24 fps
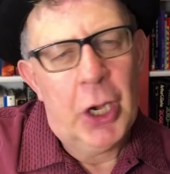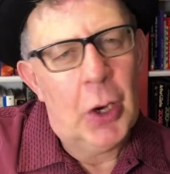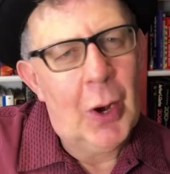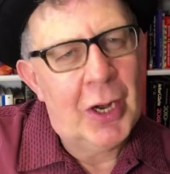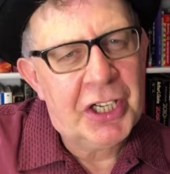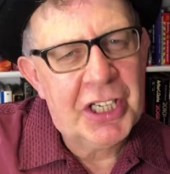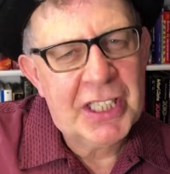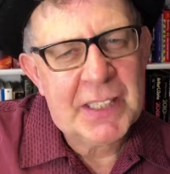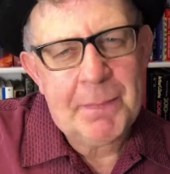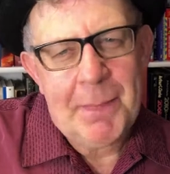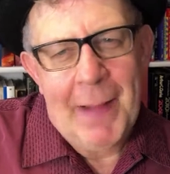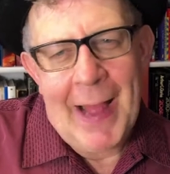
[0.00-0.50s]
You
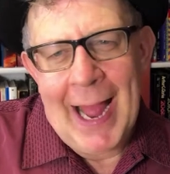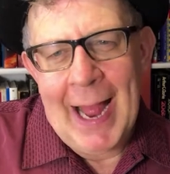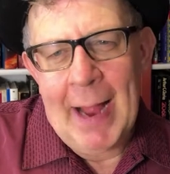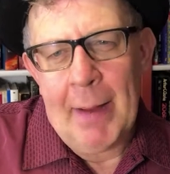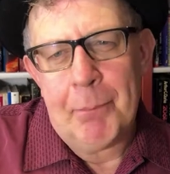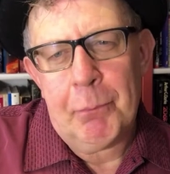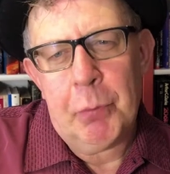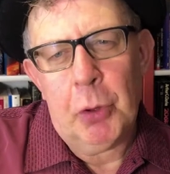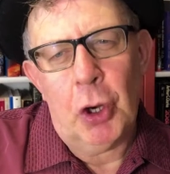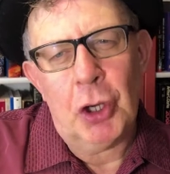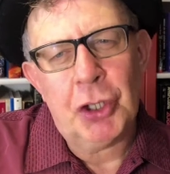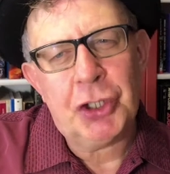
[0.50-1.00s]
know, I just
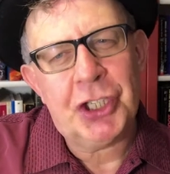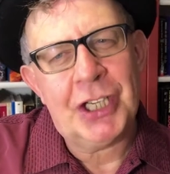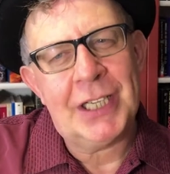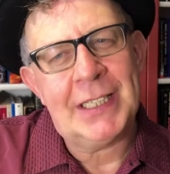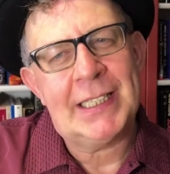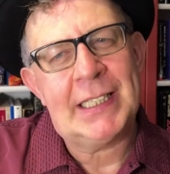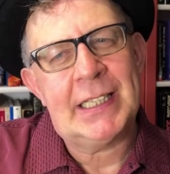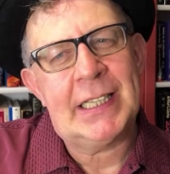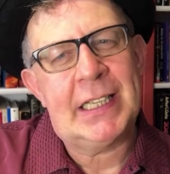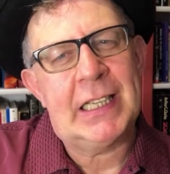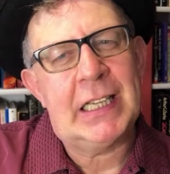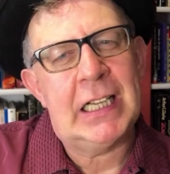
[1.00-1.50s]

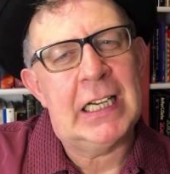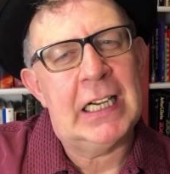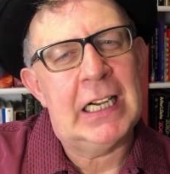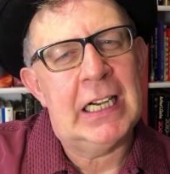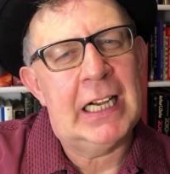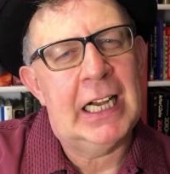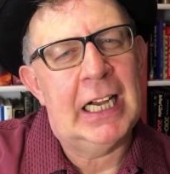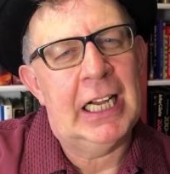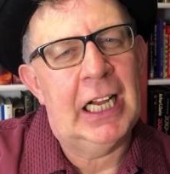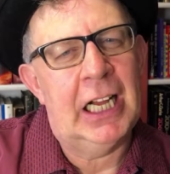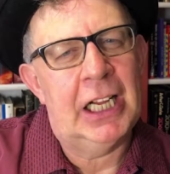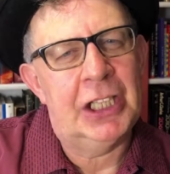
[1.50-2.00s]
purchased
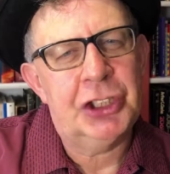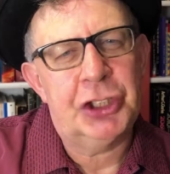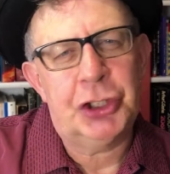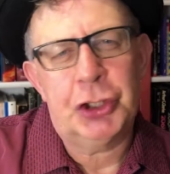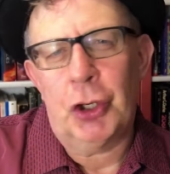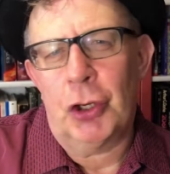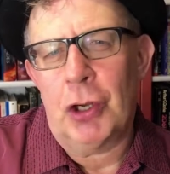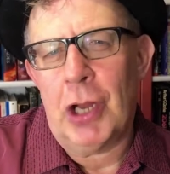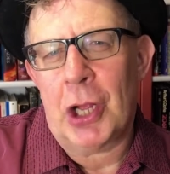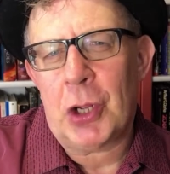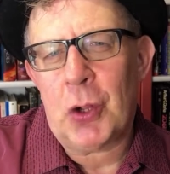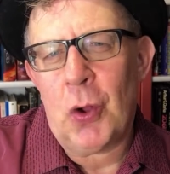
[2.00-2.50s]
the
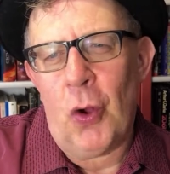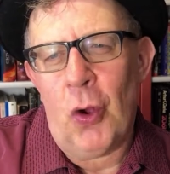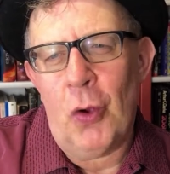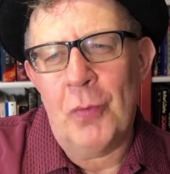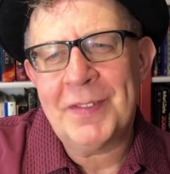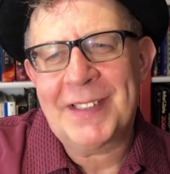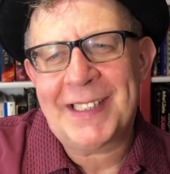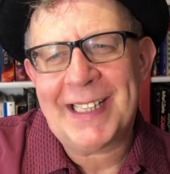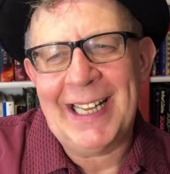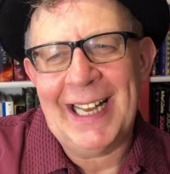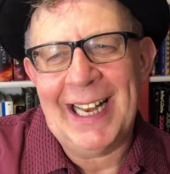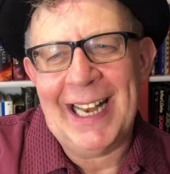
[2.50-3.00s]
Sherlock
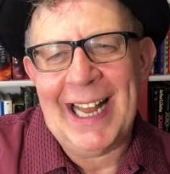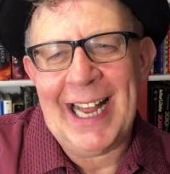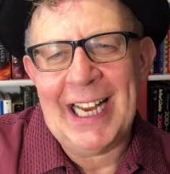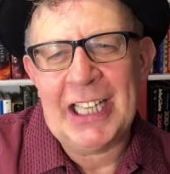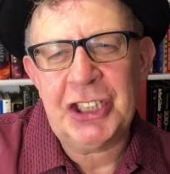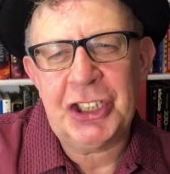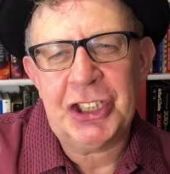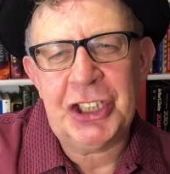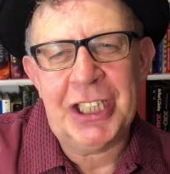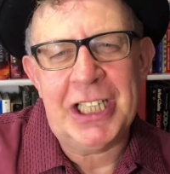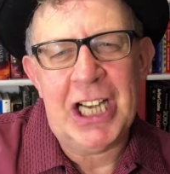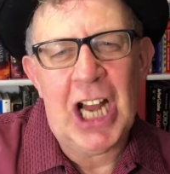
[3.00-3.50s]
Holmes
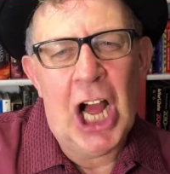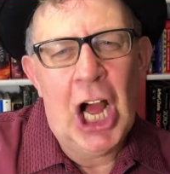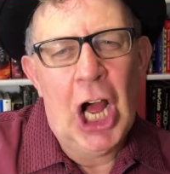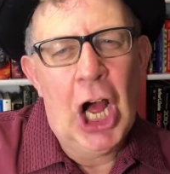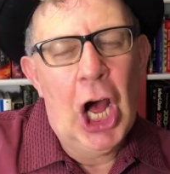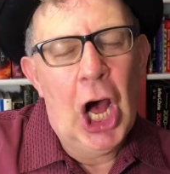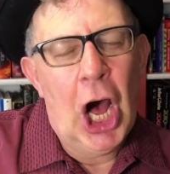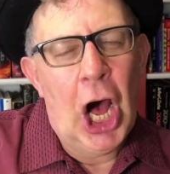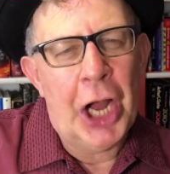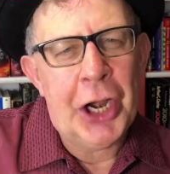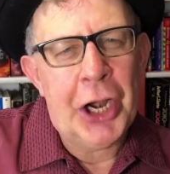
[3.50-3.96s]
collection